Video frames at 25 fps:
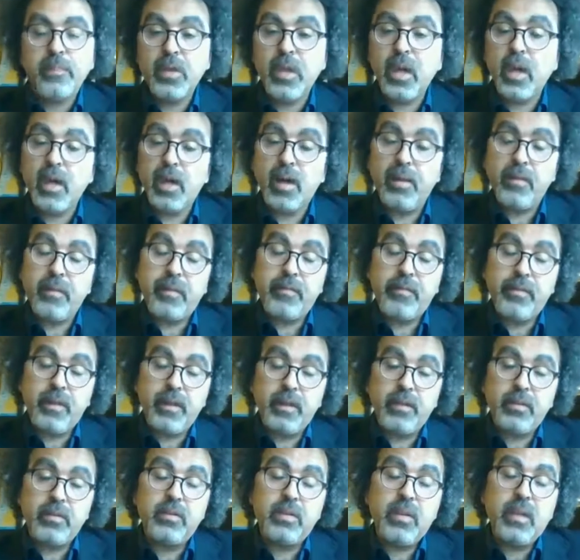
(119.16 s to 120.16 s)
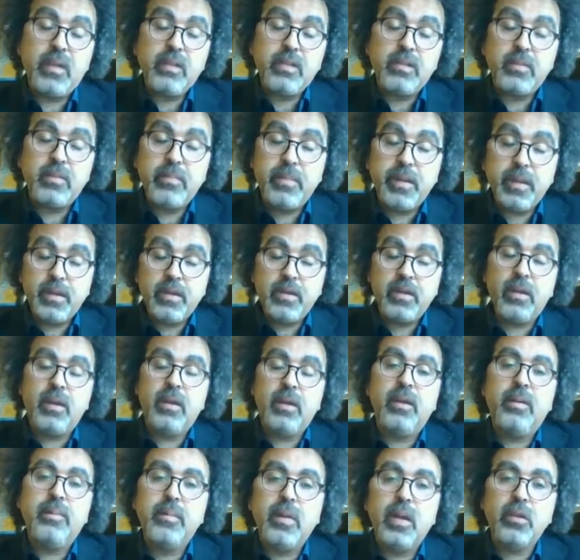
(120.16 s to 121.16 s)
Yeah, I think there has been
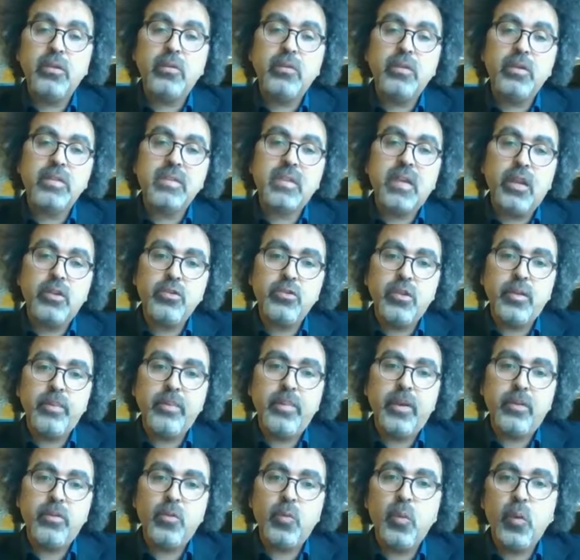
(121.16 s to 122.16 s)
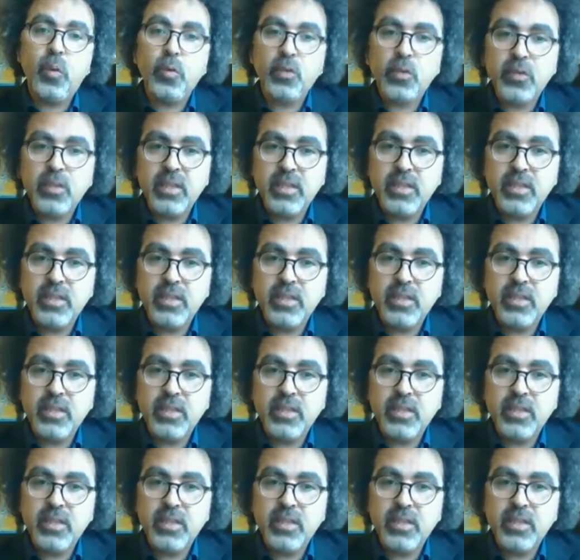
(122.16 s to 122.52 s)
um, a lot of discussion about what